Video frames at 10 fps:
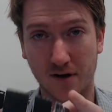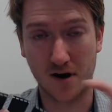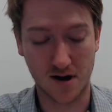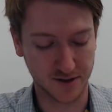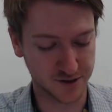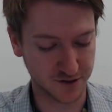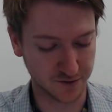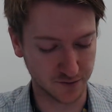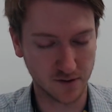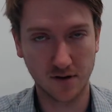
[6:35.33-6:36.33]

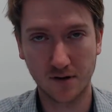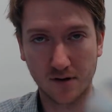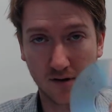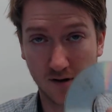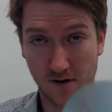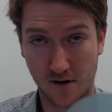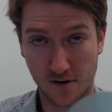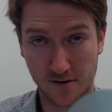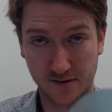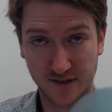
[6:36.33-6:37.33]
onto
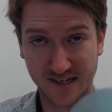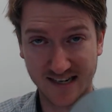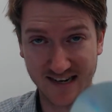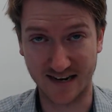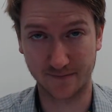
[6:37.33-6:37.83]
our CD.